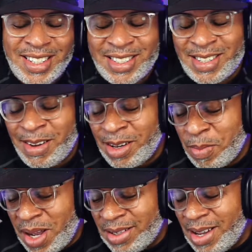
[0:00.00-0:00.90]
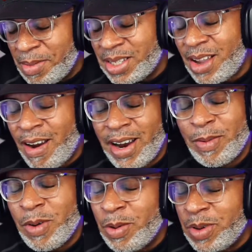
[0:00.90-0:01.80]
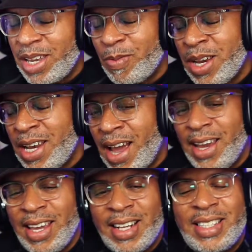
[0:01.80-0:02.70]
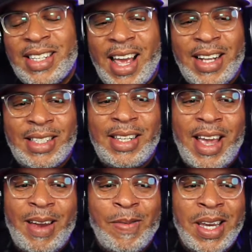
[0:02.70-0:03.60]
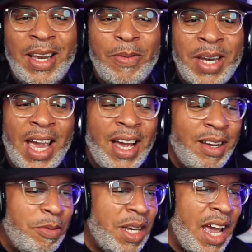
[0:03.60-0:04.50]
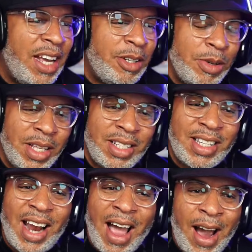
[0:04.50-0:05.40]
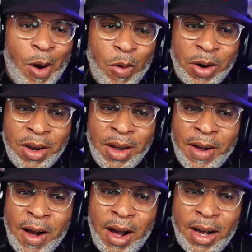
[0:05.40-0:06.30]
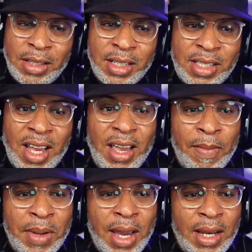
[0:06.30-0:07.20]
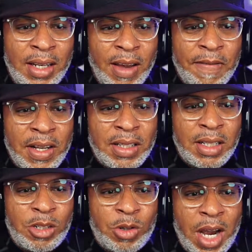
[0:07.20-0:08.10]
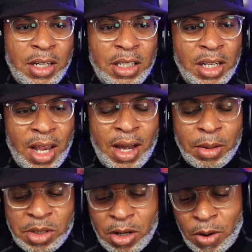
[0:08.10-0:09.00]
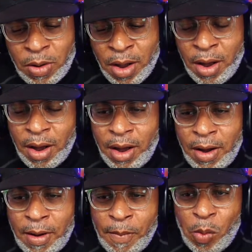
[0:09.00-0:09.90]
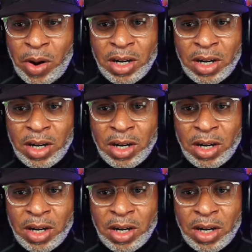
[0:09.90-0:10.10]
it's all about W's. All right. Well, we not into that today. We got to do this in an hour. This is the NBA DFS strategy lineup show, where